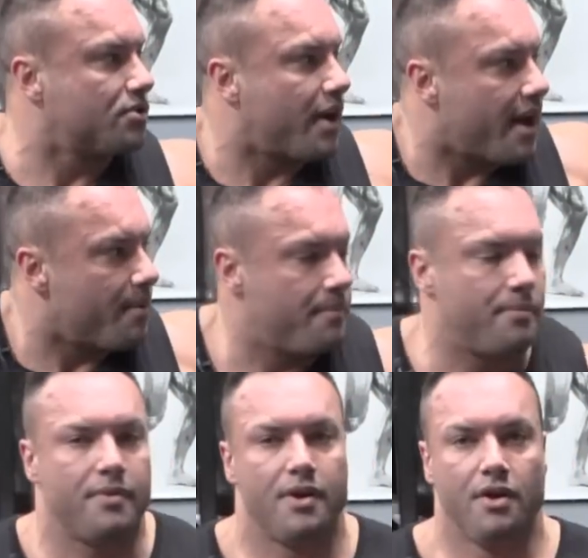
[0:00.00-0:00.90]
Straight up.
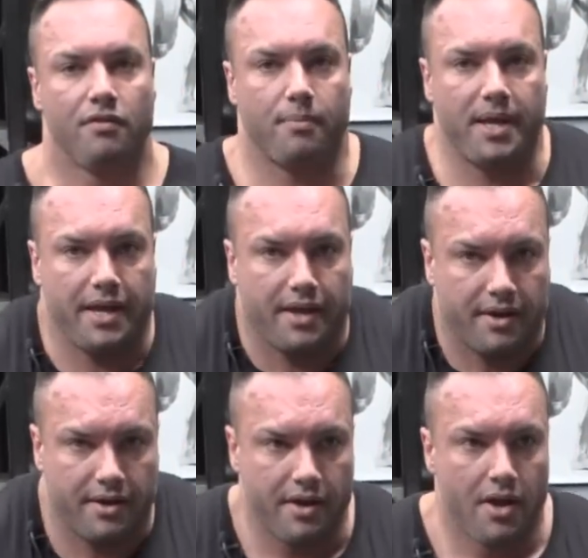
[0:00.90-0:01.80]
From here,
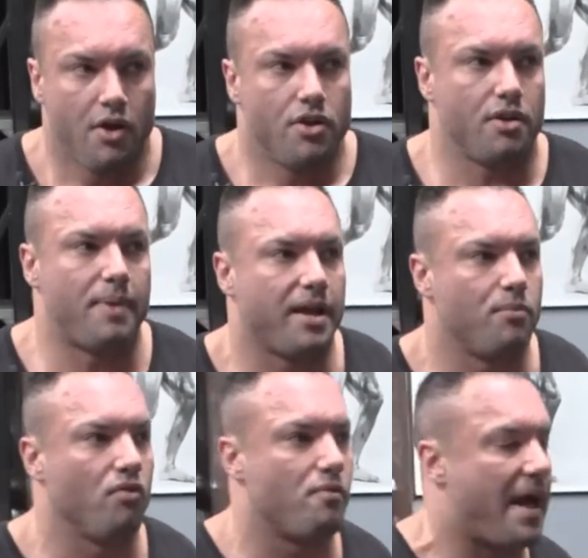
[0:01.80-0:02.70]
you can make it
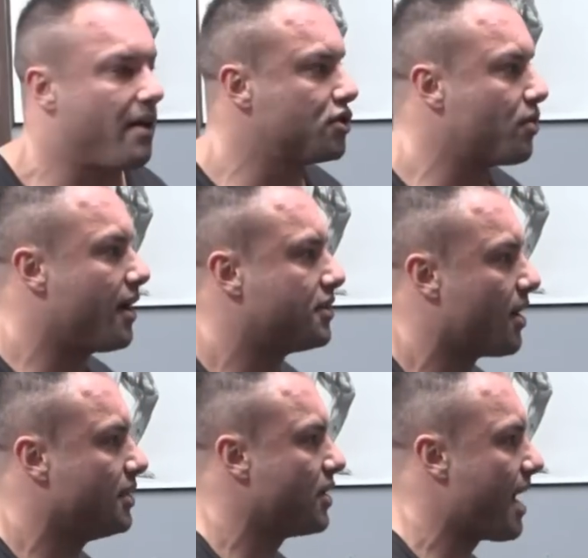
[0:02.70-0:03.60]
more of a power shrug. So
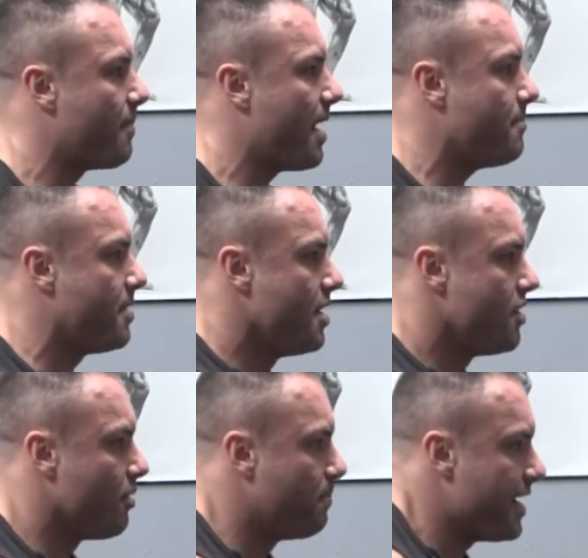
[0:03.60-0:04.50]
as you come up,
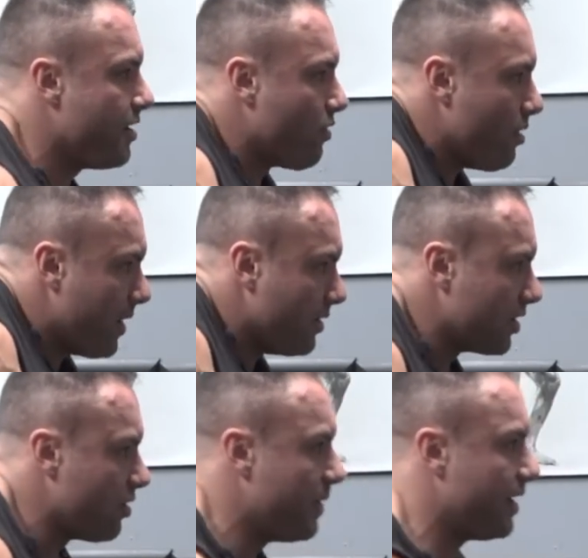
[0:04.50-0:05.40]
you're bending your elbows a
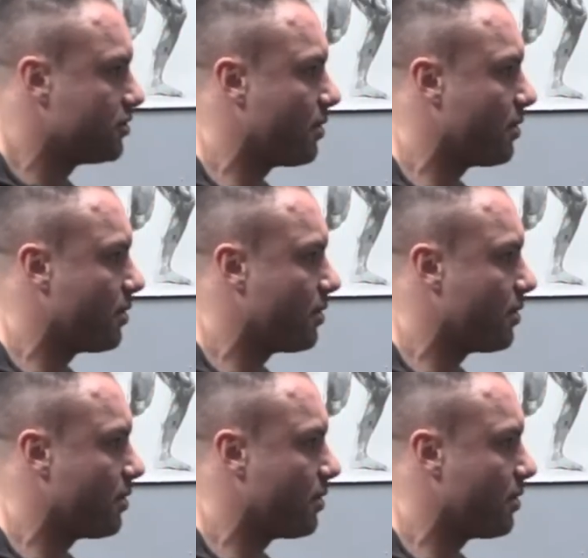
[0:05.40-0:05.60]
little bit as